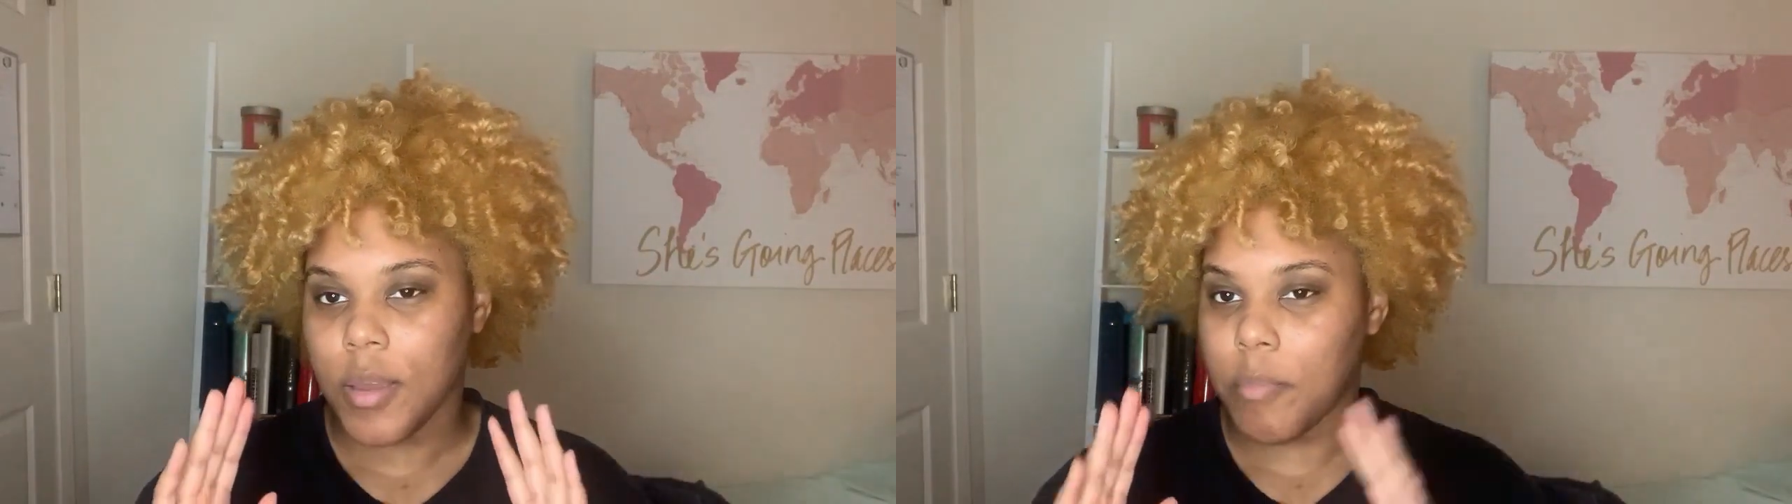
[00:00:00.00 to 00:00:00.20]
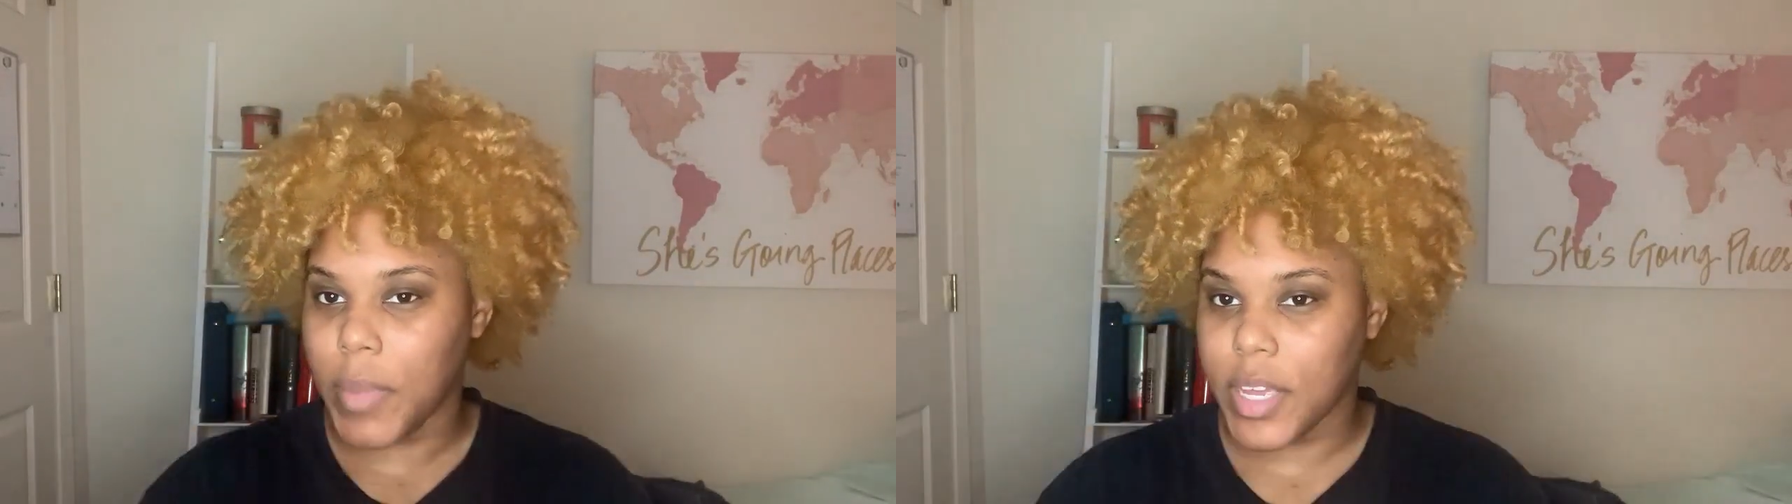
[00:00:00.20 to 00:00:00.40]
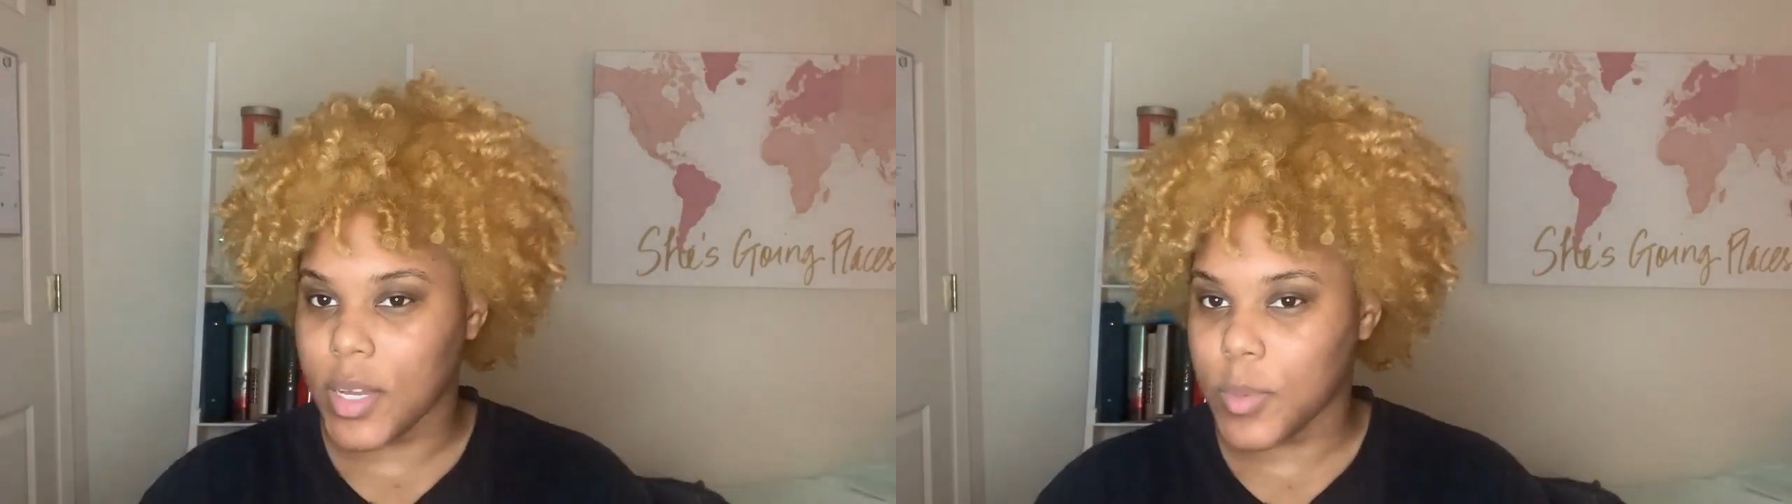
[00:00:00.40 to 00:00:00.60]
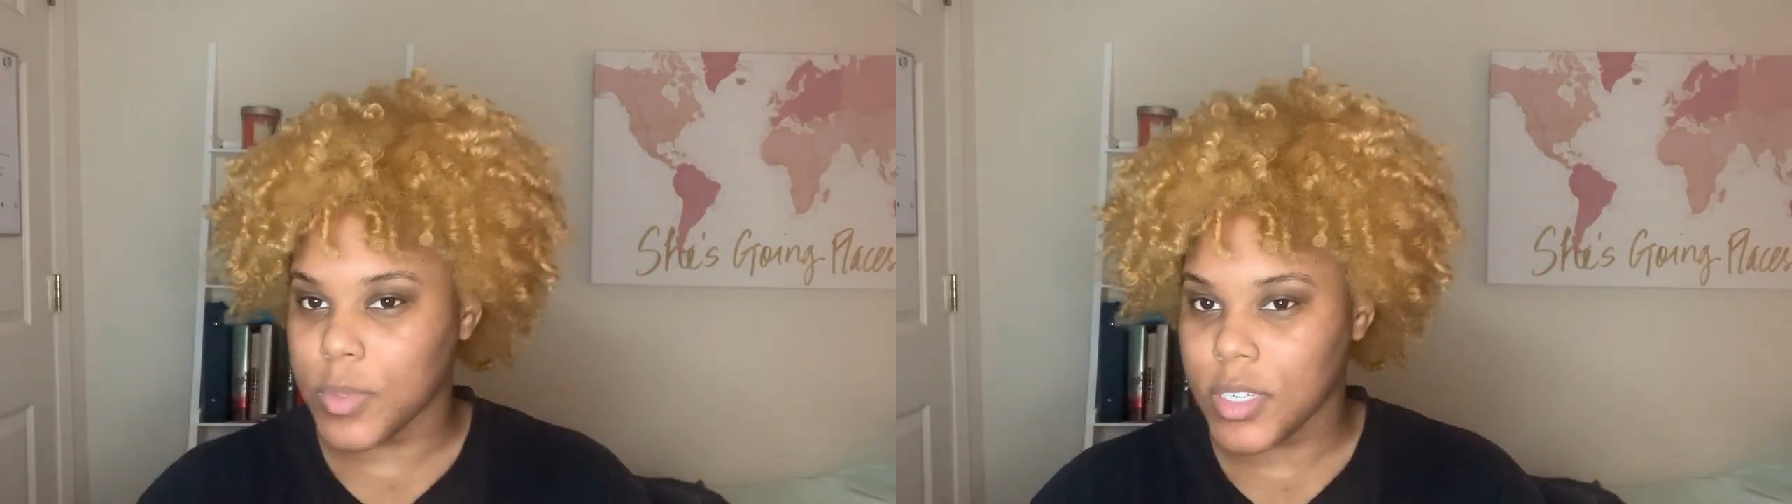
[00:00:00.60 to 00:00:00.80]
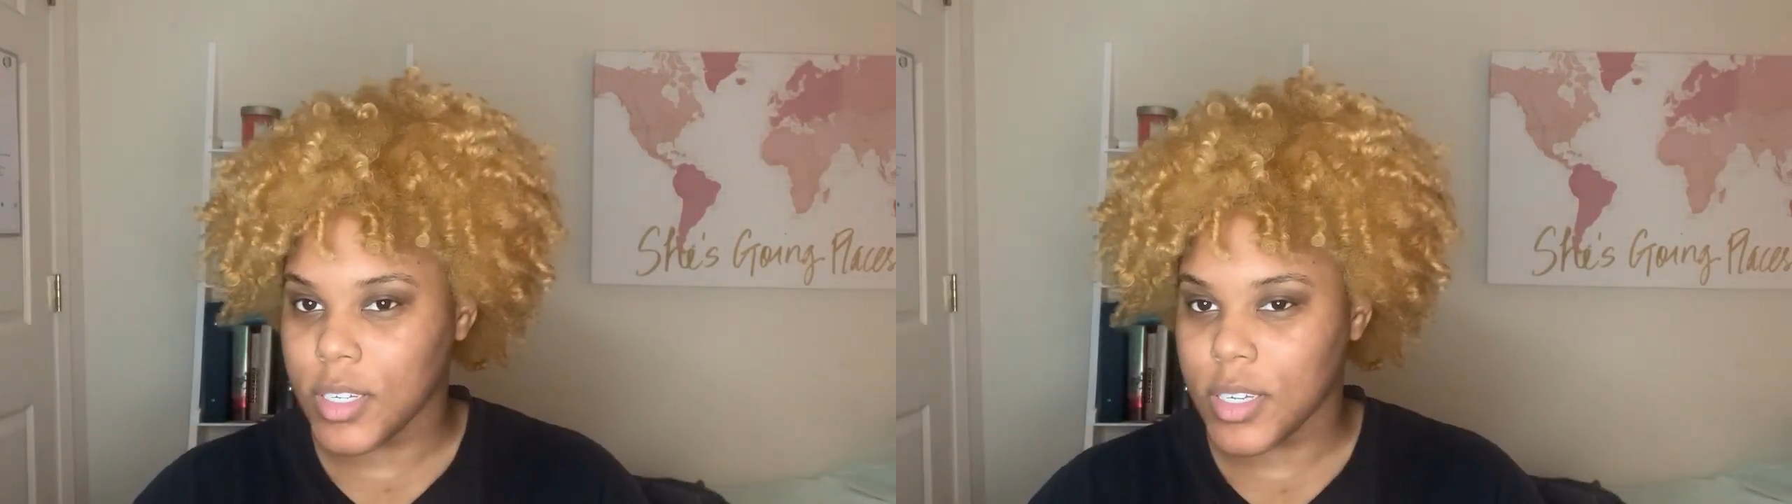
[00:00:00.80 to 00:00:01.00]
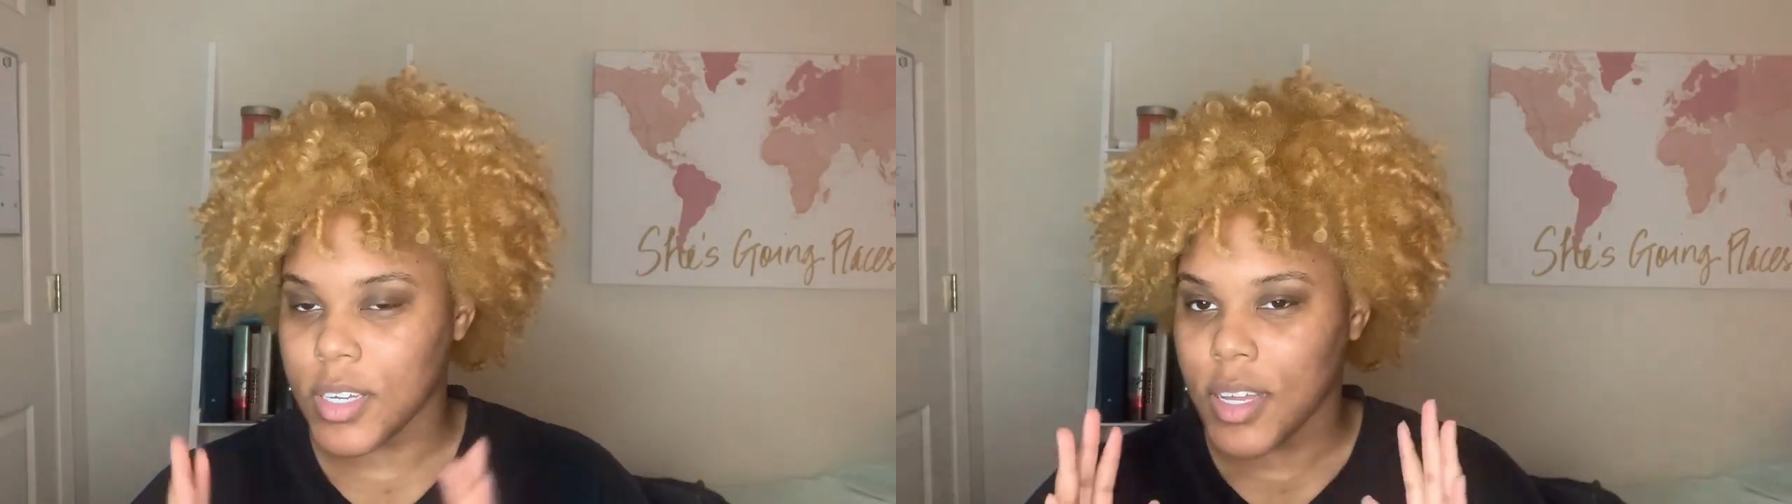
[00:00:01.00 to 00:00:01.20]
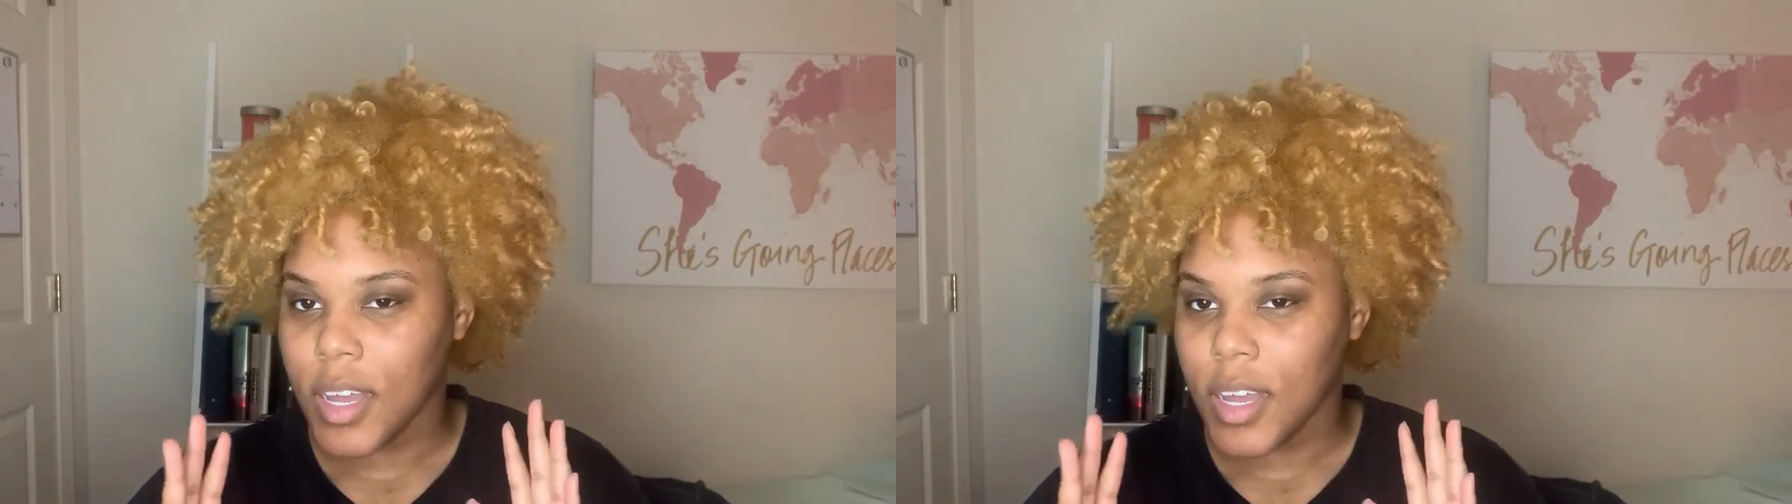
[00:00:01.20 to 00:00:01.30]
makeup look.